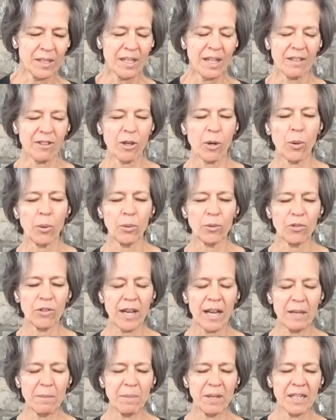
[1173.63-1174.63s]
not the whole
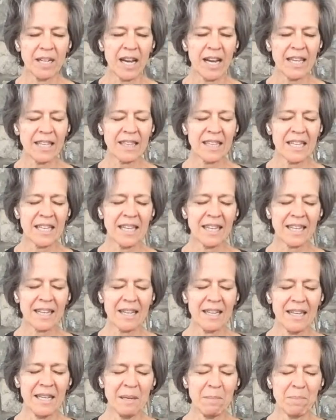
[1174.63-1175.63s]
side, but hike the
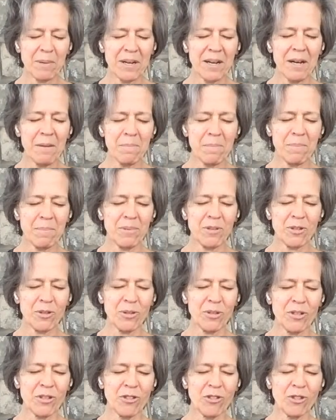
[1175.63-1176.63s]
hip up
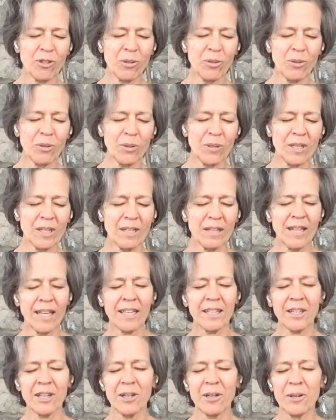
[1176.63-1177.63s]
toward the shoulder and
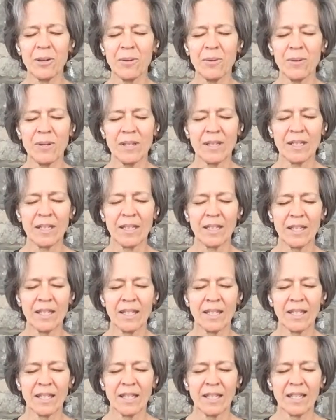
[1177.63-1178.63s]
let go.
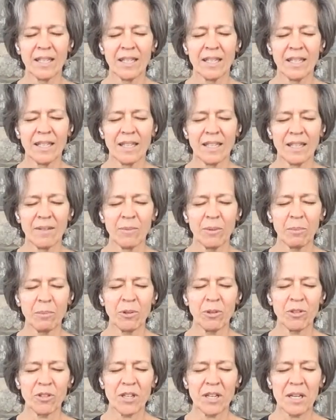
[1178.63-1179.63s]
One
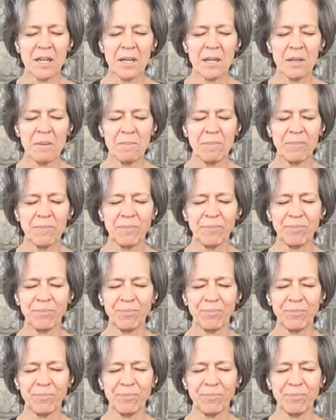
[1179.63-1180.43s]
more time.